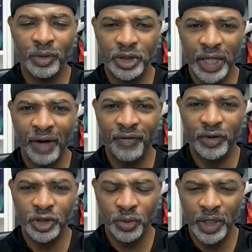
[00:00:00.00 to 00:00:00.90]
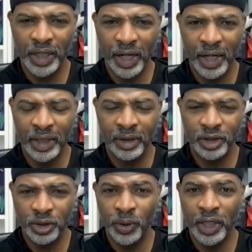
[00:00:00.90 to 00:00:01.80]
their staff was treating kind,
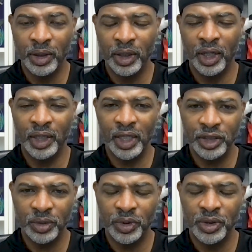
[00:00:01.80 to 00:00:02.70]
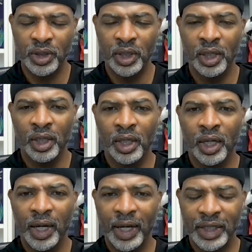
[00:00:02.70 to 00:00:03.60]
treating uh, customers
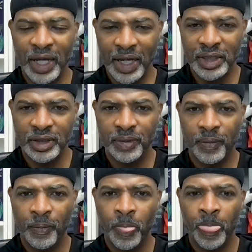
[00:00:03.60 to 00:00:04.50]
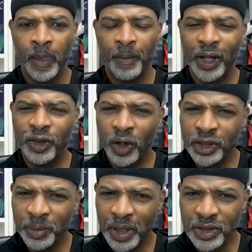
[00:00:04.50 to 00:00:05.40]
and guests. But I thought
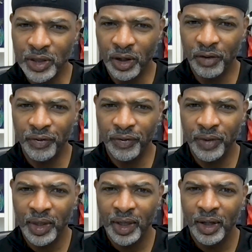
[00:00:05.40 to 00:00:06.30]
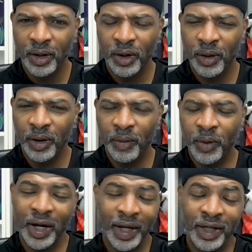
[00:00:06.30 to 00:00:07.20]
to myself,
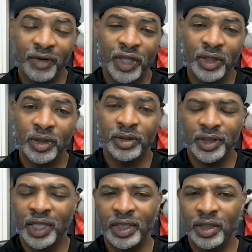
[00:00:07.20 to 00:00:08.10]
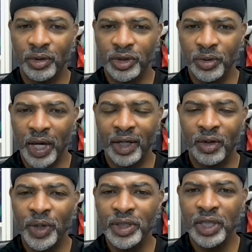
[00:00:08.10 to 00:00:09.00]
well, I didn't even think to, think to go do that. And the
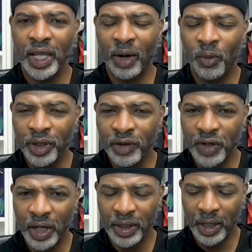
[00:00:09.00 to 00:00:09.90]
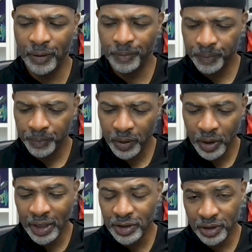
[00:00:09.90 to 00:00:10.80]
reason that I wouldn't have done that
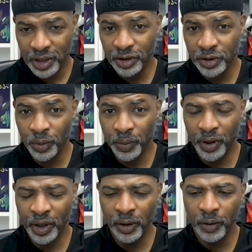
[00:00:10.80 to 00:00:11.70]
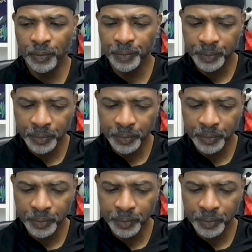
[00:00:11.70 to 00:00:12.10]
as Keith 2.0,